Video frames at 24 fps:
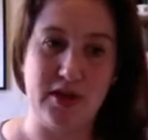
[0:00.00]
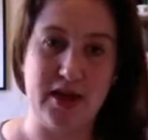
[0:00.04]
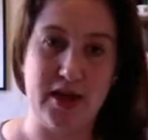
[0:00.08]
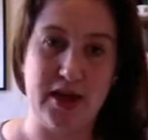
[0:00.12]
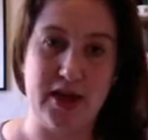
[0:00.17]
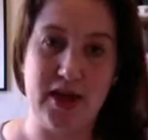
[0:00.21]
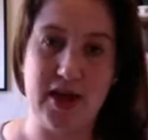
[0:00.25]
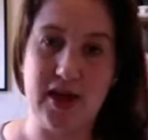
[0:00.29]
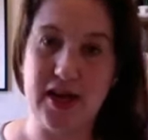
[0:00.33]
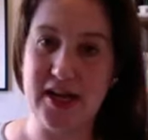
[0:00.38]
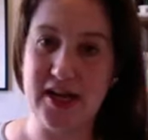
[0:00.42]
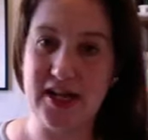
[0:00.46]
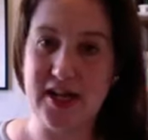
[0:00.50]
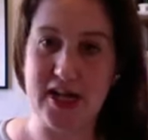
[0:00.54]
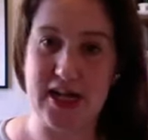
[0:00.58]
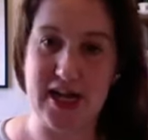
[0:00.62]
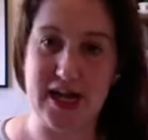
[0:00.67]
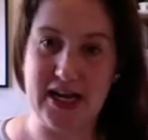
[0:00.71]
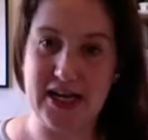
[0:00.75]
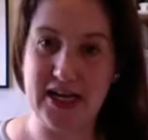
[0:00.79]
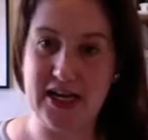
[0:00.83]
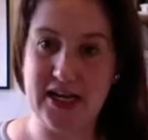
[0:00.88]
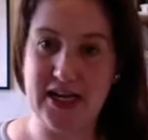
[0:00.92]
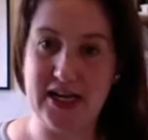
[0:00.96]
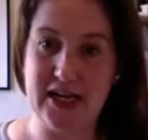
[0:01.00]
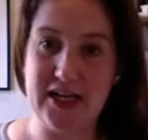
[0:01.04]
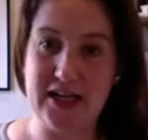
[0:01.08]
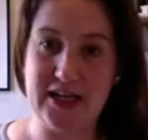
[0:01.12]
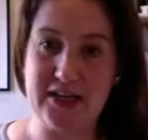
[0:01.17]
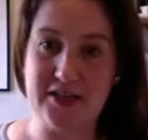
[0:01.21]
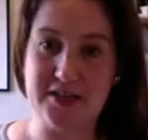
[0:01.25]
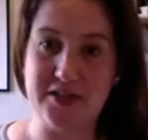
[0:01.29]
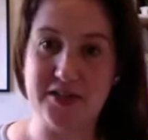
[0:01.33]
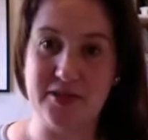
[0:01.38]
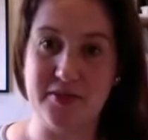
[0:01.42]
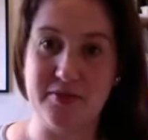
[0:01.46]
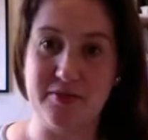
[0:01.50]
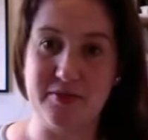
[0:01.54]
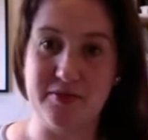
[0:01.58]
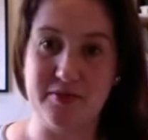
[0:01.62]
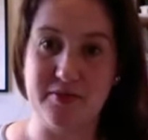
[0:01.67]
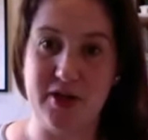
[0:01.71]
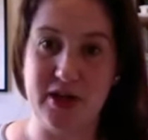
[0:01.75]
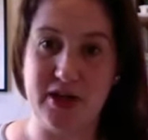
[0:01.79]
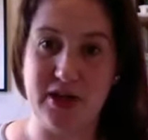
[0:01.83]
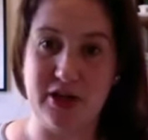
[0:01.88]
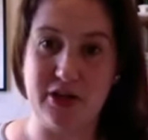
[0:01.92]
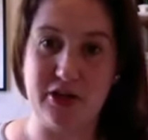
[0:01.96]
get hardly any hits
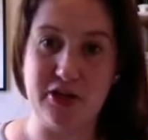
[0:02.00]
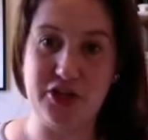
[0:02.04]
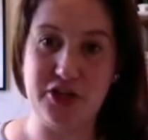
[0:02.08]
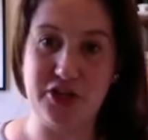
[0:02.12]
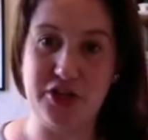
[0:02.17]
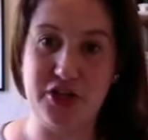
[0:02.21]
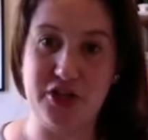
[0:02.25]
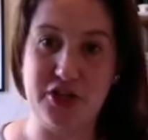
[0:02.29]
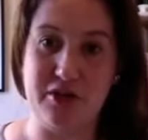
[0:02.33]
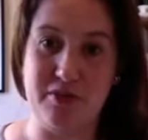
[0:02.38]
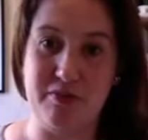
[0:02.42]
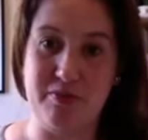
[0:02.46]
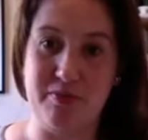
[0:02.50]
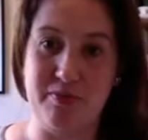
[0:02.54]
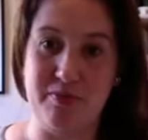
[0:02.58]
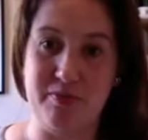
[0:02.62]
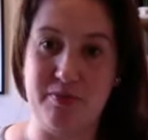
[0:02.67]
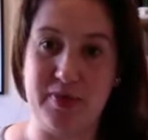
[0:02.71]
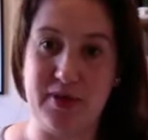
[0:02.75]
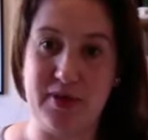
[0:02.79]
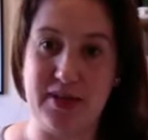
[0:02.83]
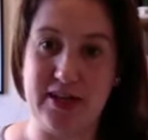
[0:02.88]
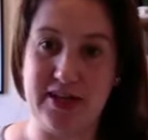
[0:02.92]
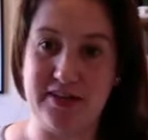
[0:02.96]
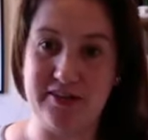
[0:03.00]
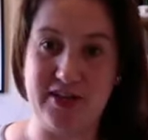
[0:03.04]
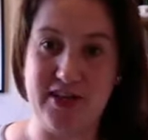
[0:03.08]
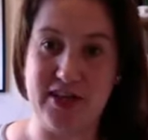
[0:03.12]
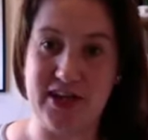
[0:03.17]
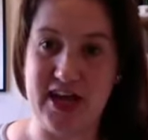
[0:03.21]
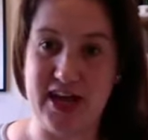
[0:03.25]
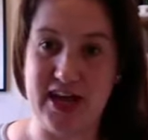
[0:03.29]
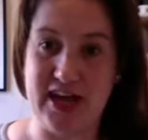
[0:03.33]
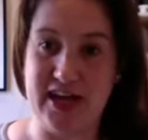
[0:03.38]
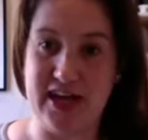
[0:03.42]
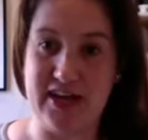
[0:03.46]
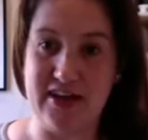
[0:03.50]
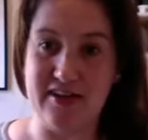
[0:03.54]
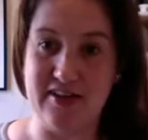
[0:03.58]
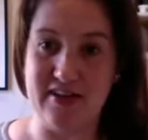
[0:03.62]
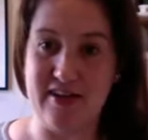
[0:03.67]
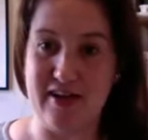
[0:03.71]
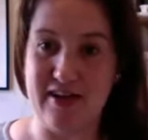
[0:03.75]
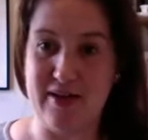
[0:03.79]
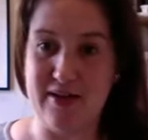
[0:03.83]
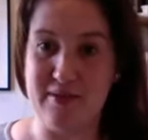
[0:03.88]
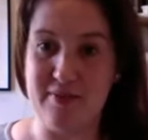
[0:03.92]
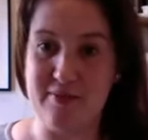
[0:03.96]
on my YouTube, but that's okay
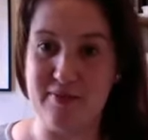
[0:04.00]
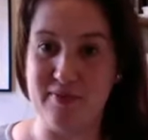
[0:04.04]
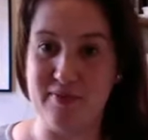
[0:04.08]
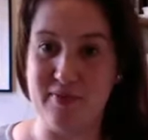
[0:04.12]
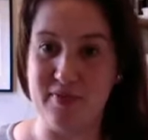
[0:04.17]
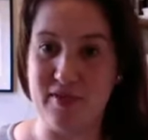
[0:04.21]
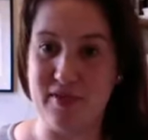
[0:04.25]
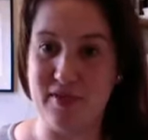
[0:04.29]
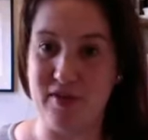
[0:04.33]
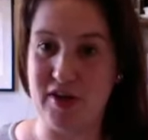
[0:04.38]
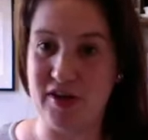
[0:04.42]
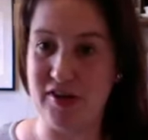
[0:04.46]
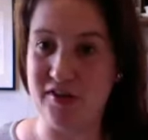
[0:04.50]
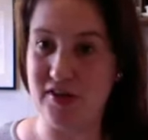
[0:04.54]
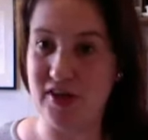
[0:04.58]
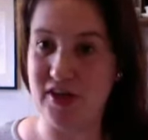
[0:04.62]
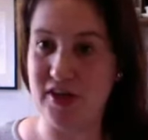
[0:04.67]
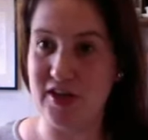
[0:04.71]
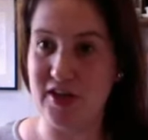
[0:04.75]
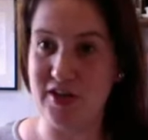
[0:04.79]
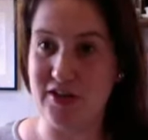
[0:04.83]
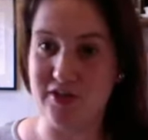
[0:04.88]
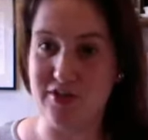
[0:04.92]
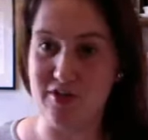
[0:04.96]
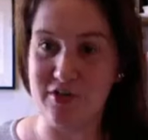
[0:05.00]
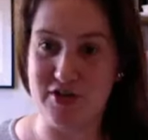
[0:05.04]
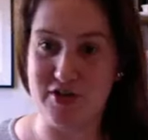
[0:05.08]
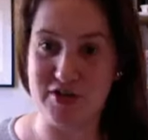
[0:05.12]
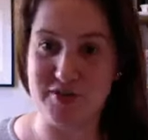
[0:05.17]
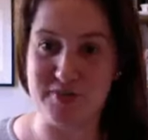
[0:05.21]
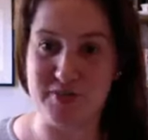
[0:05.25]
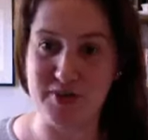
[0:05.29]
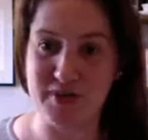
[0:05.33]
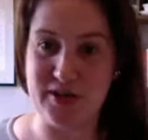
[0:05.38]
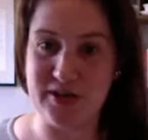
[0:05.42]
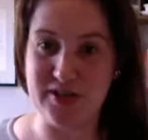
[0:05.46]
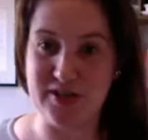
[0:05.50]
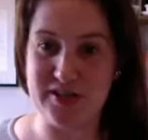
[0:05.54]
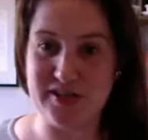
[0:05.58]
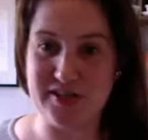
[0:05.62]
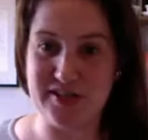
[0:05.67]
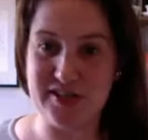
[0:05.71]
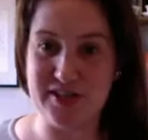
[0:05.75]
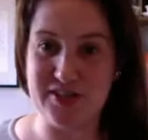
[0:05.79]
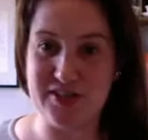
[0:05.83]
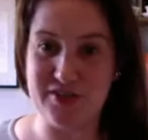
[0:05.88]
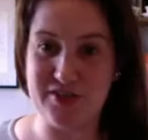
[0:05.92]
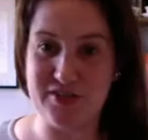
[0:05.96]
because um, you can cross
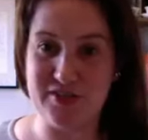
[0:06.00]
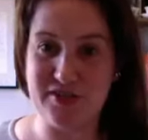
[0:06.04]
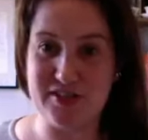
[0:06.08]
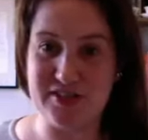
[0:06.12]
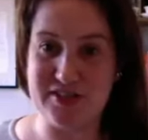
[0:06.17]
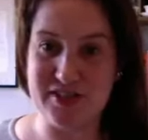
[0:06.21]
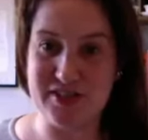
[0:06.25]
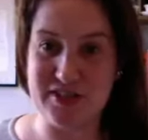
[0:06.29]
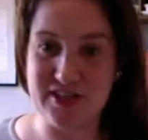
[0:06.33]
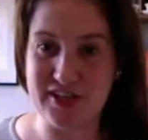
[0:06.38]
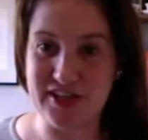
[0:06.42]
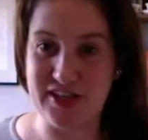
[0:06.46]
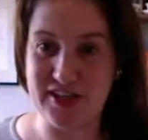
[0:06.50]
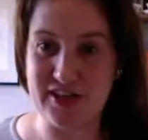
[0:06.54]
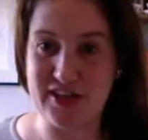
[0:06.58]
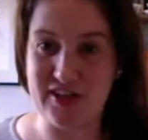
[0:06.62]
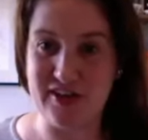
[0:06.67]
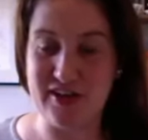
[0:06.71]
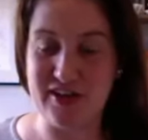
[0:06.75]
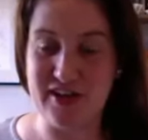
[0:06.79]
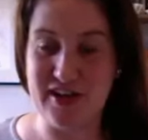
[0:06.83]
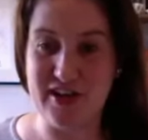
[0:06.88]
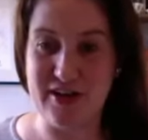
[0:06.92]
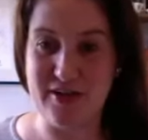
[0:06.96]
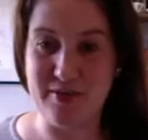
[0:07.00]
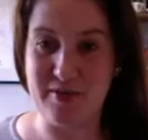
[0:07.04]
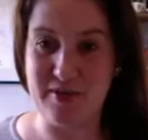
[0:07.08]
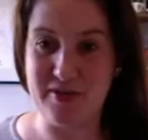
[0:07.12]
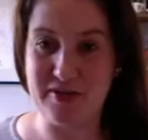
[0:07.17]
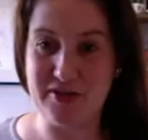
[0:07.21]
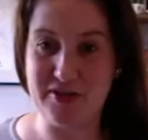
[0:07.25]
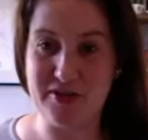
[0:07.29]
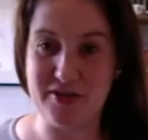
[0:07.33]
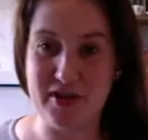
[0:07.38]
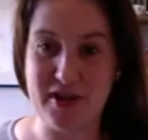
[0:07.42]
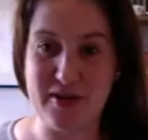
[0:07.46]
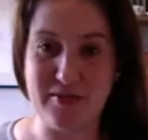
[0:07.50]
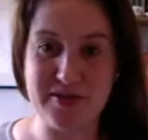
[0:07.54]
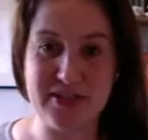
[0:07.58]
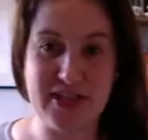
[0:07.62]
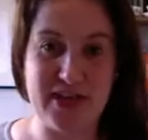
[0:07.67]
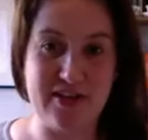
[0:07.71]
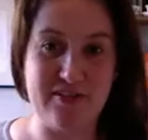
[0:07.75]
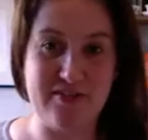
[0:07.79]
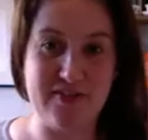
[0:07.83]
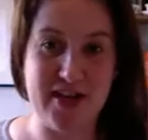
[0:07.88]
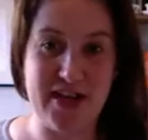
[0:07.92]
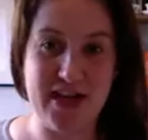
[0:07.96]
post across the um, Instagram
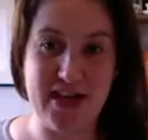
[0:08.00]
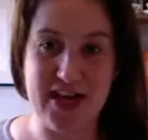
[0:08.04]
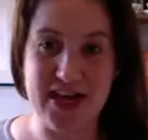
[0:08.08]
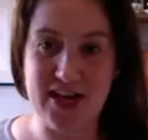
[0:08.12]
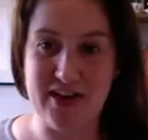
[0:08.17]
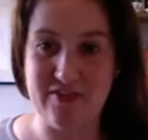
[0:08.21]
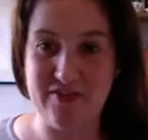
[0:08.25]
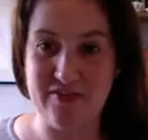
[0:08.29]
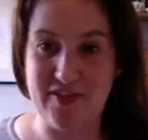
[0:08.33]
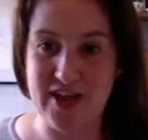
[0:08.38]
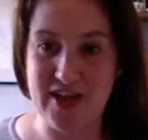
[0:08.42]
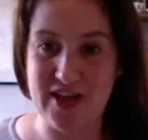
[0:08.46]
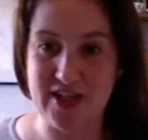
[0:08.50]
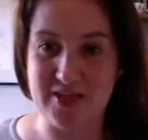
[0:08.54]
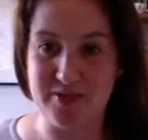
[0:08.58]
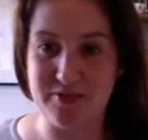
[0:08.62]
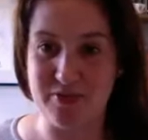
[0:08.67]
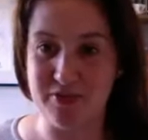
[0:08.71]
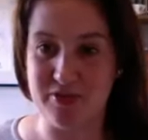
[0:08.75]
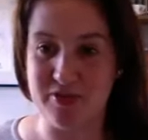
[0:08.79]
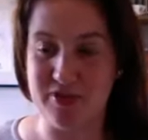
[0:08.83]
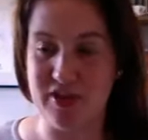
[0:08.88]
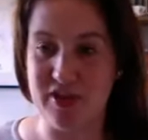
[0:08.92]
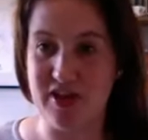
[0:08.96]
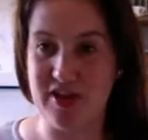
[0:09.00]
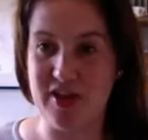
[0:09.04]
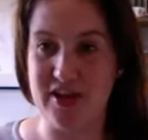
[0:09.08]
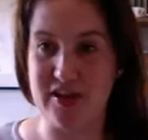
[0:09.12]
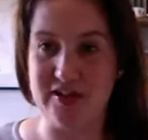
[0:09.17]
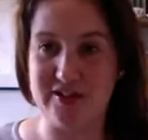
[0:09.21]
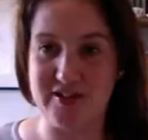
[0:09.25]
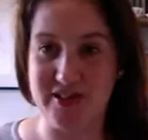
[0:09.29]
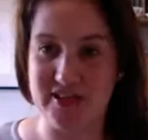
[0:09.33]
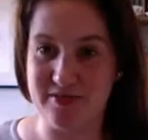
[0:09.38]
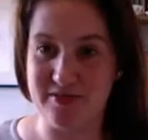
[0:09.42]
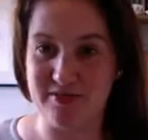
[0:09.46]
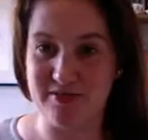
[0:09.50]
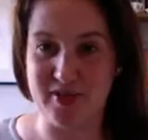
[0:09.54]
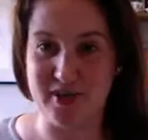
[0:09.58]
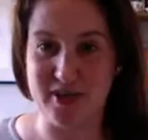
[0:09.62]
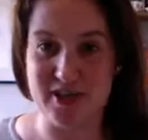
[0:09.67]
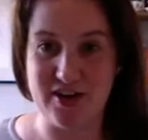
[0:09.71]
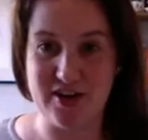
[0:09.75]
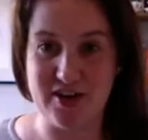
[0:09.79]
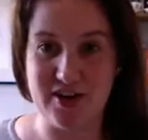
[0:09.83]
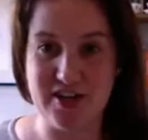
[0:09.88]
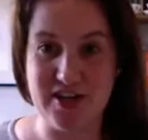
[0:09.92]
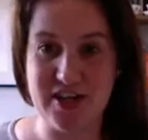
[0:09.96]
TV and Facebook Lives and
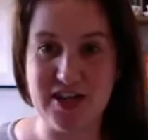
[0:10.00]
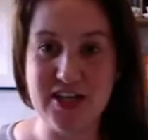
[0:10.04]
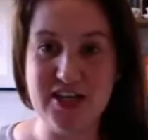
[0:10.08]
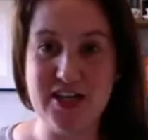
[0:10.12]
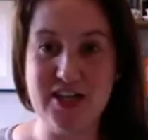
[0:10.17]
whatnot.